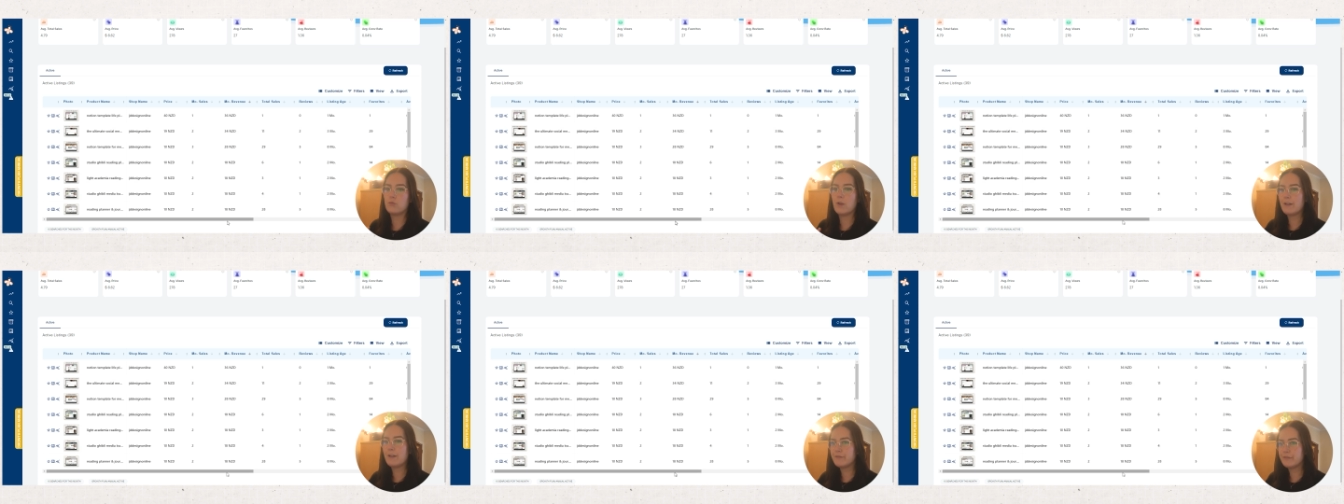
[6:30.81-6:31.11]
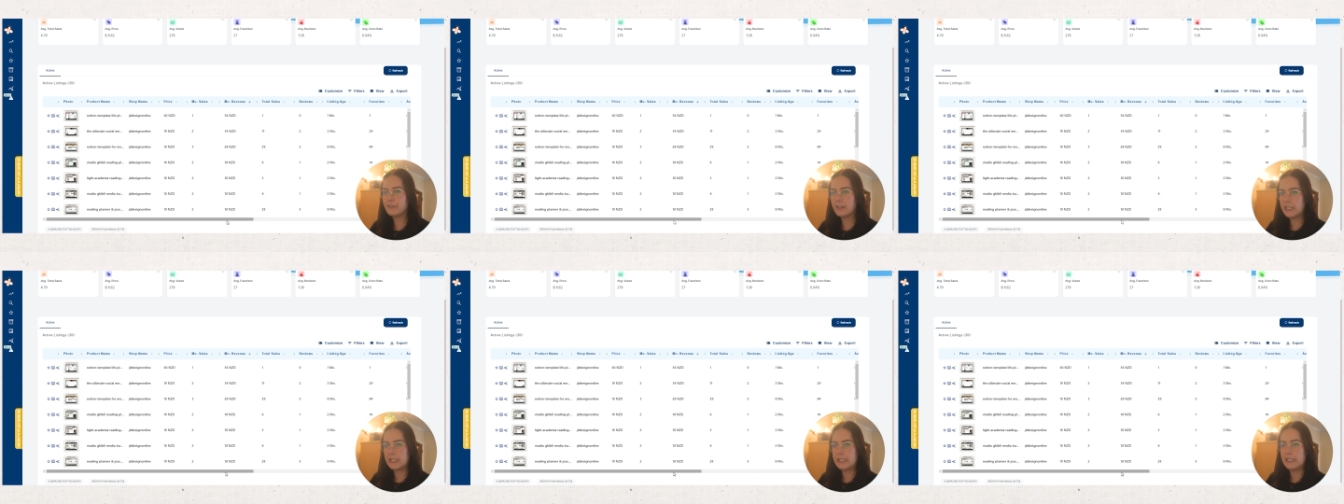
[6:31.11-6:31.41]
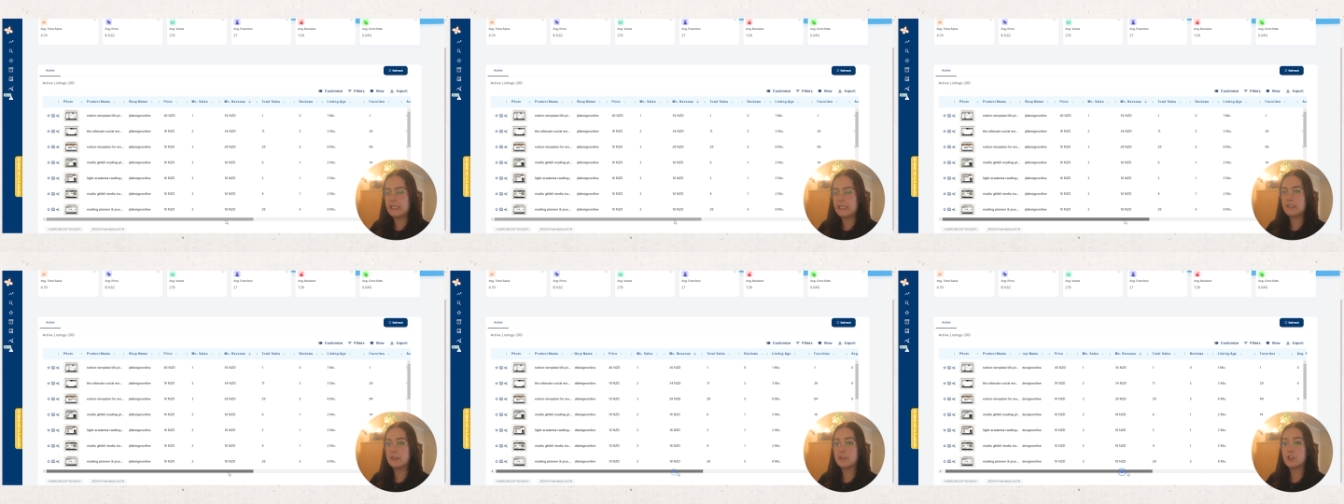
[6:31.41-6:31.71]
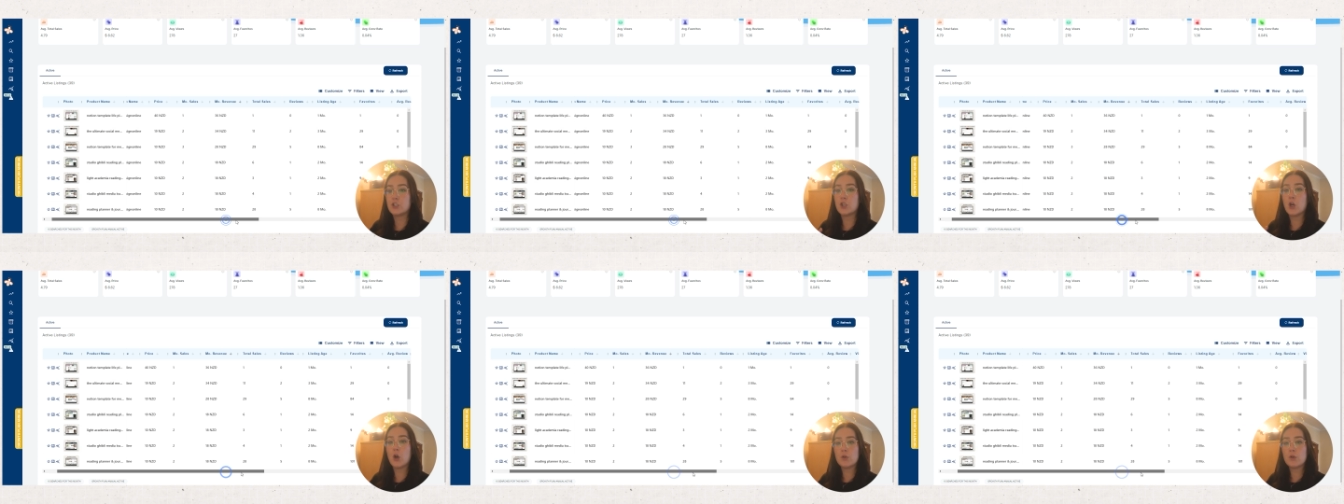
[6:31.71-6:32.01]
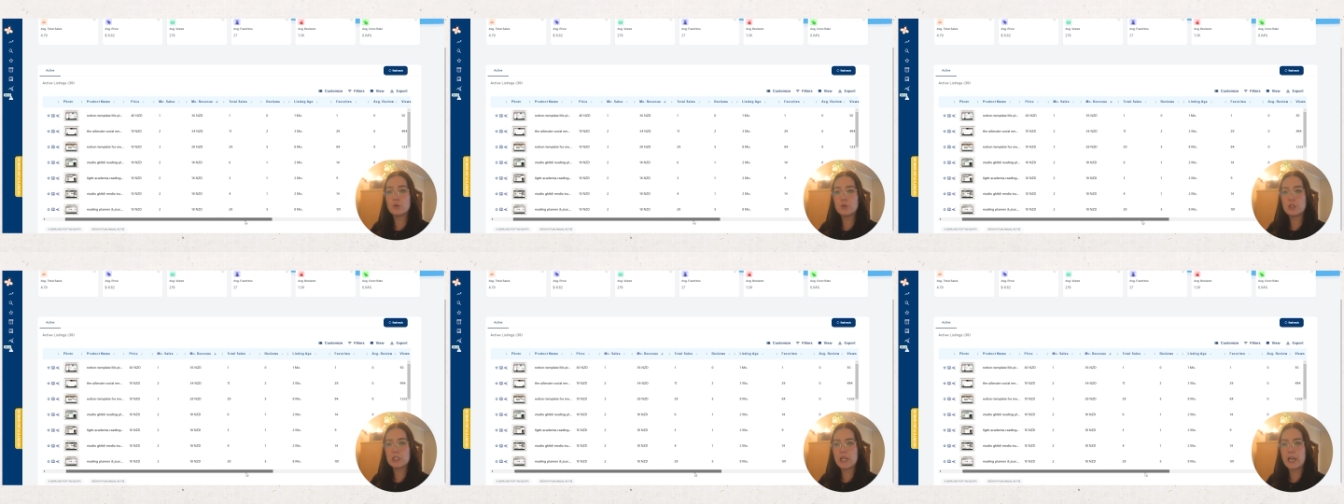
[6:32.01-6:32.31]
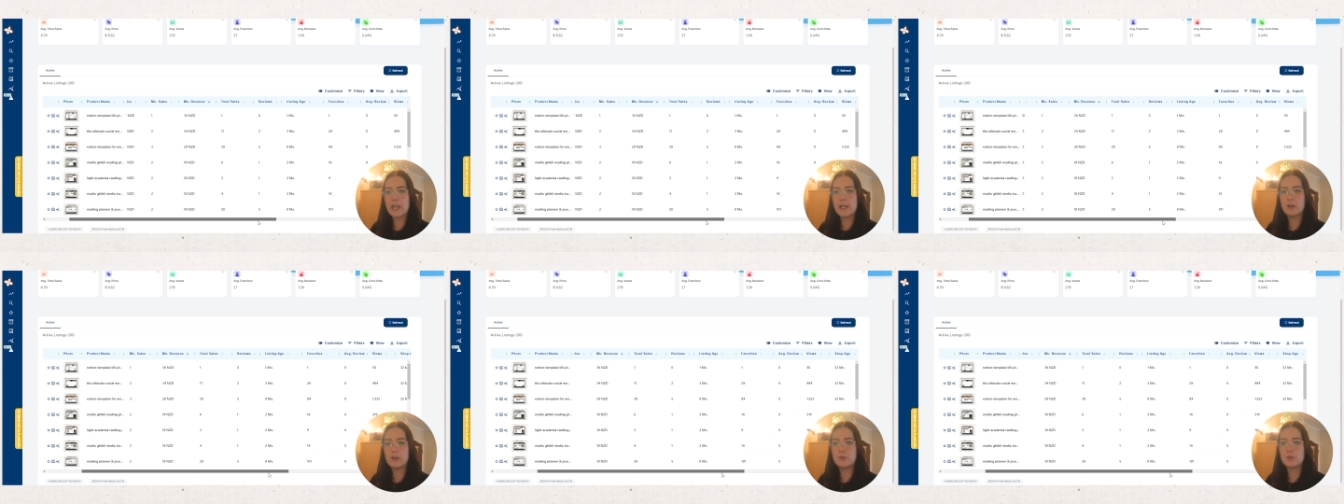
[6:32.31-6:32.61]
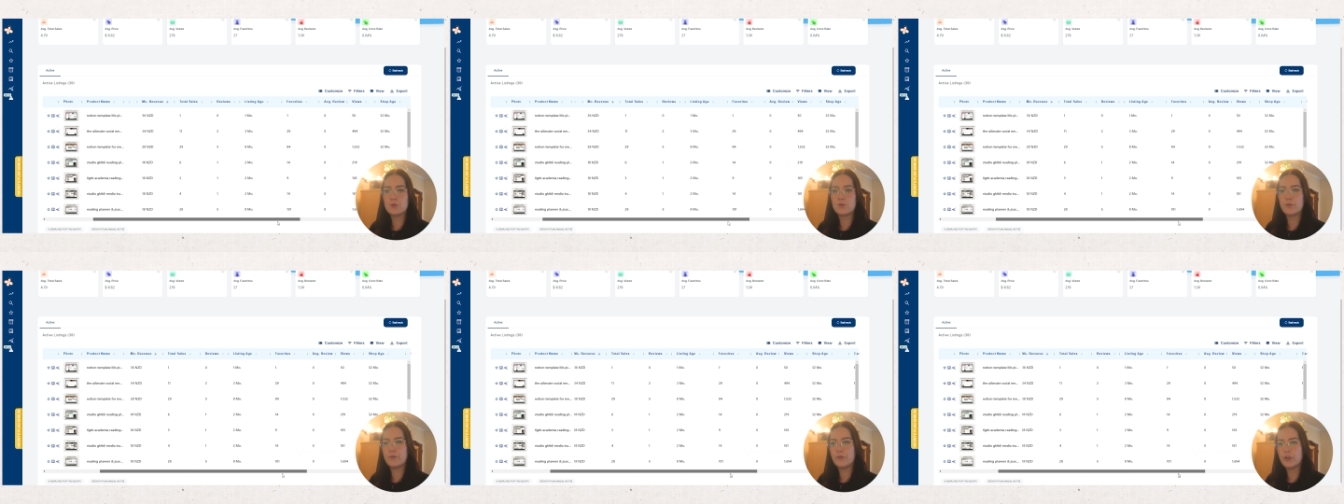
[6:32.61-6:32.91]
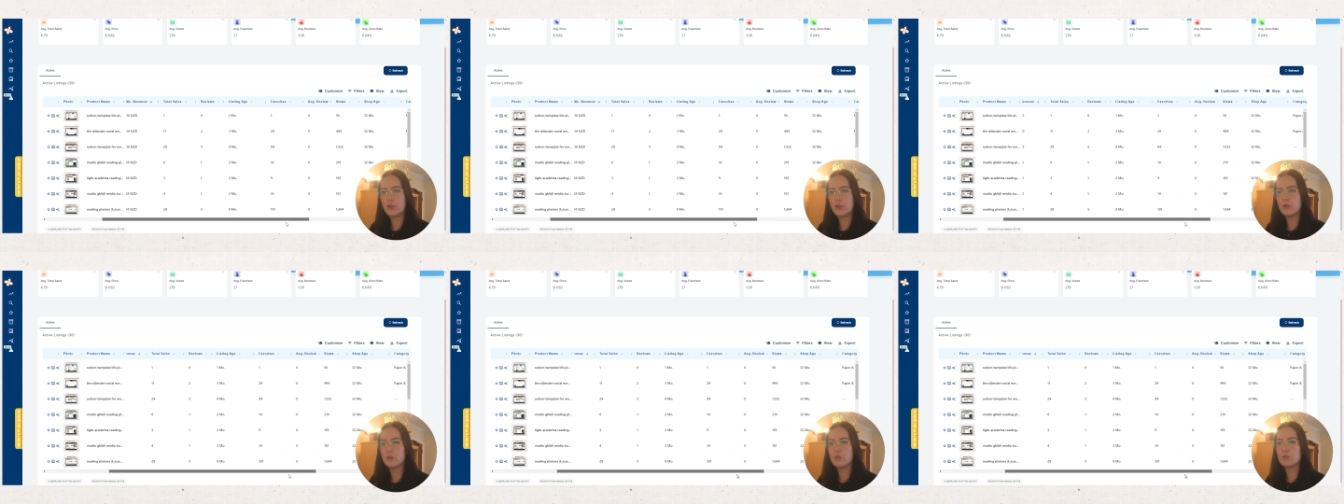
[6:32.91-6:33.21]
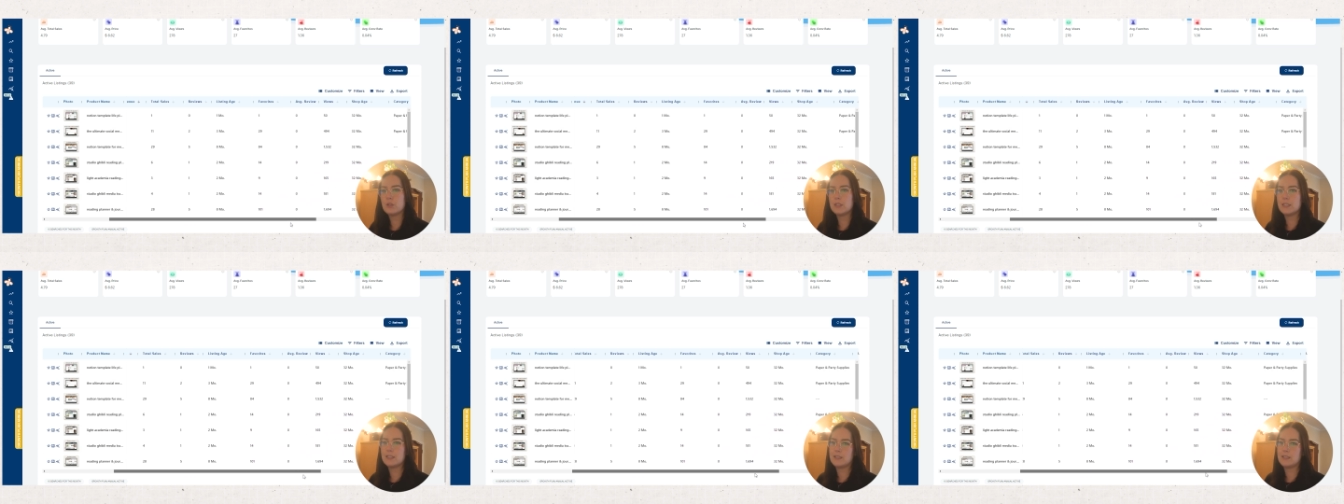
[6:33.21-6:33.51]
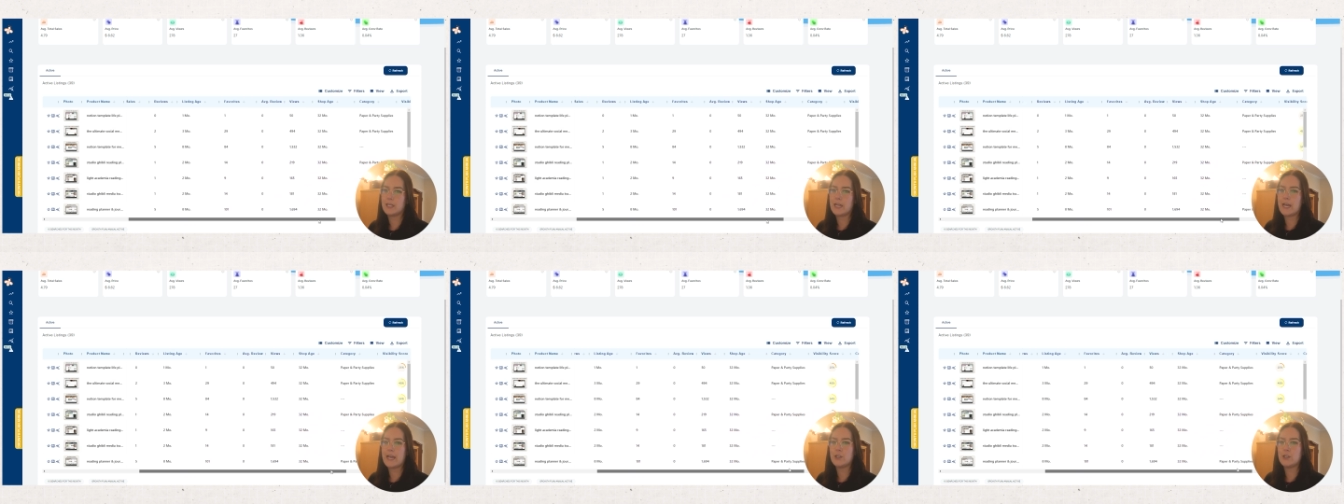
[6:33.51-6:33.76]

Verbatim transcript: roughly, the total sales, reviews, listing